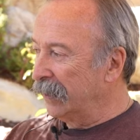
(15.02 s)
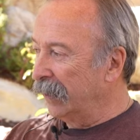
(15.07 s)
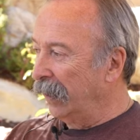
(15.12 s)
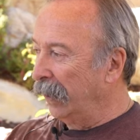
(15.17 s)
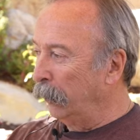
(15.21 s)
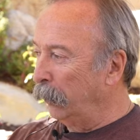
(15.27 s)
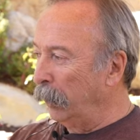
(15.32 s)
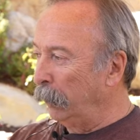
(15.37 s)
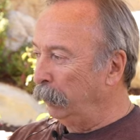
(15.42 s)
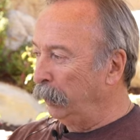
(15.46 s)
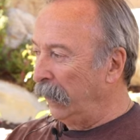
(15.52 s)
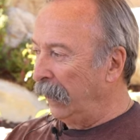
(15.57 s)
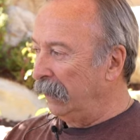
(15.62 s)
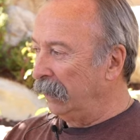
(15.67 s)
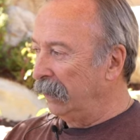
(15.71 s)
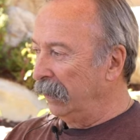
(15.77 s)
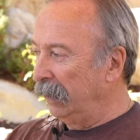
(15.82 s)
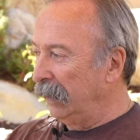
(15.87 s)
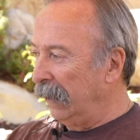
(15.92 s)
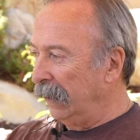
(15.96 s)
uh, we
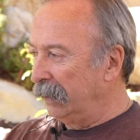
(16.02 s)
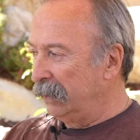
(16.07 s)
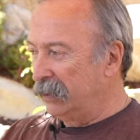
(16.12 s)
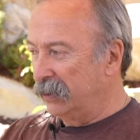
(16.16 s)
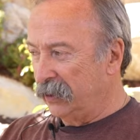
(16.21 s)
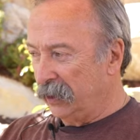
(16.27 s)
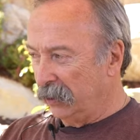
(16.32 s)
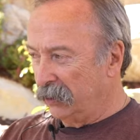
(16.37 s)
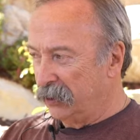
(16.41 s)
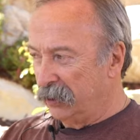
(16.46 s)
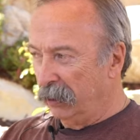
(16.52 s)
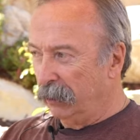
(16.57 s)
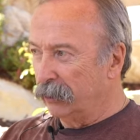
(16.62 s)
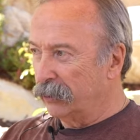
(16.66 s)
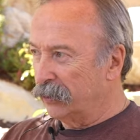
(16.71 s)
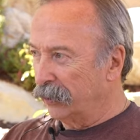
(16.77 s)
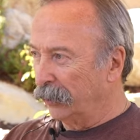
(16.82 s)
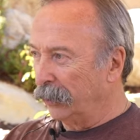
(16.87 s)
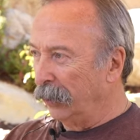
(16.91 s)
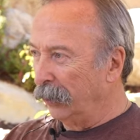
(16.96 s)
planted that six
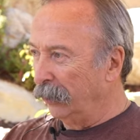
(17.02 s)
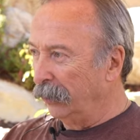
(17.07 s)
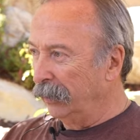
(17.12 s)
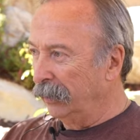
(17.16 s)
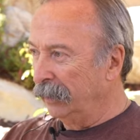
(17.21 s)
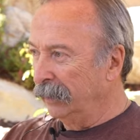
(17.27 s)
years ago.